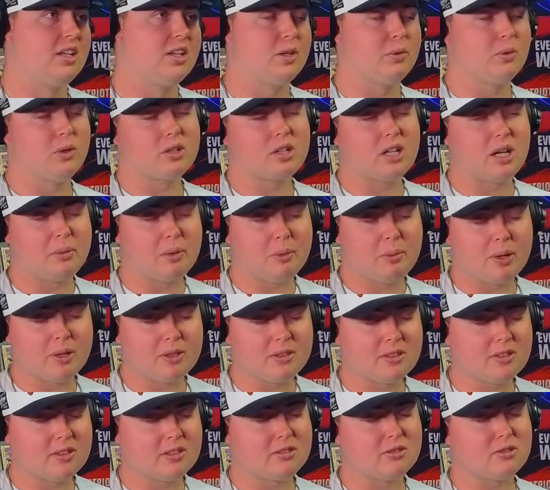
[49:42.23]
There were a couple
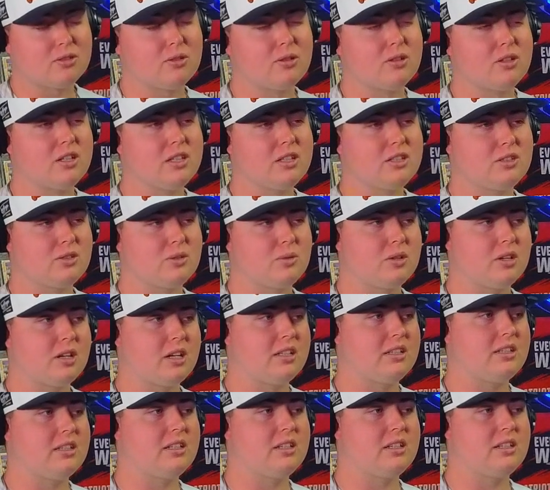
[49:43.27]
parts in the story to where
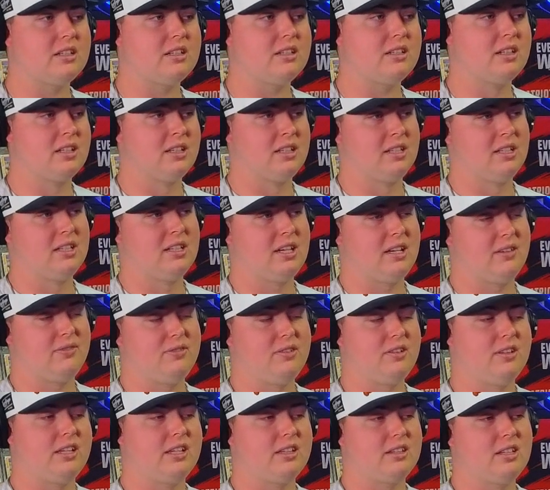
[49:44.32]
I
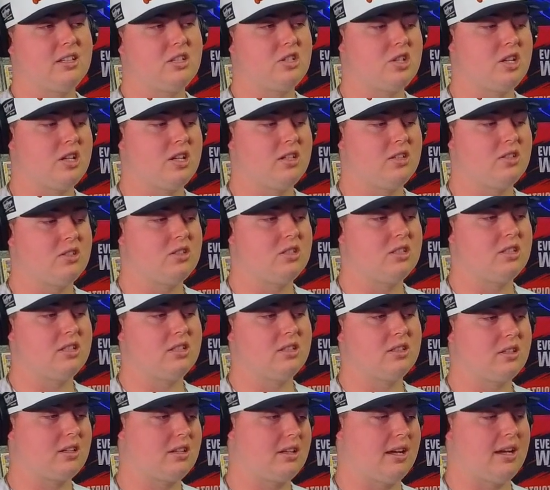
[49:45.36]
felt like they changed
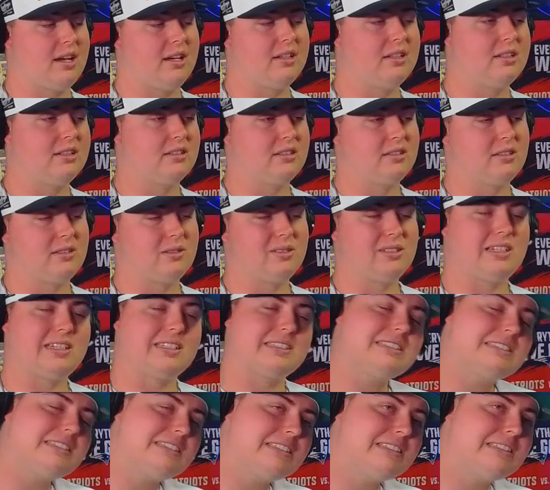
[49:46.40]
it kind of to
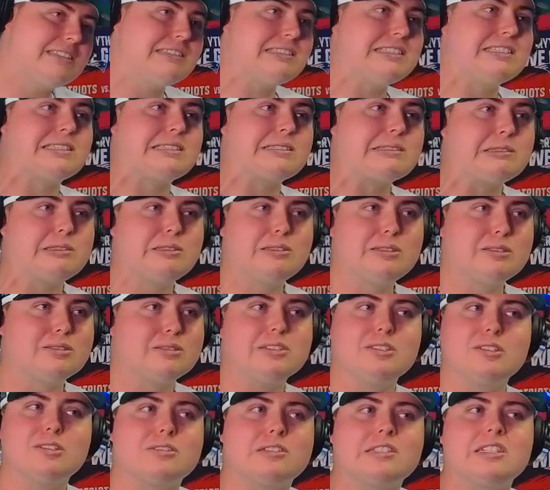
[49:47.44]
like, that's you
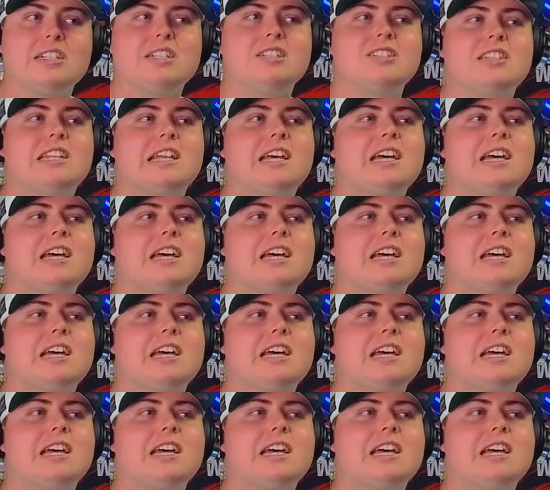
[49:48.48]
don't change